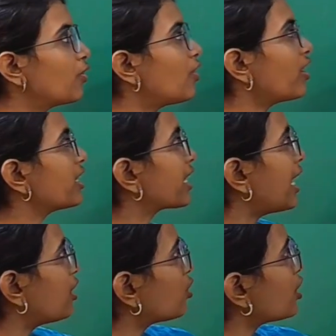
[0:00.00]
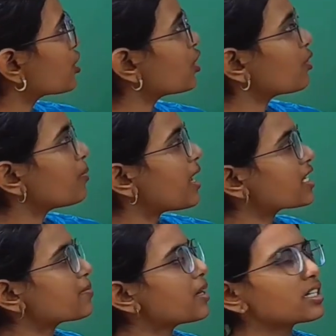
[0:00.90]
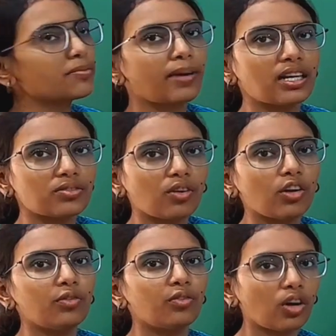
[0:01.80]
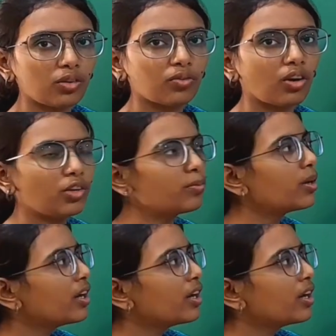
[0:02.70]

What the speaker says: For the calculation of mass, volume,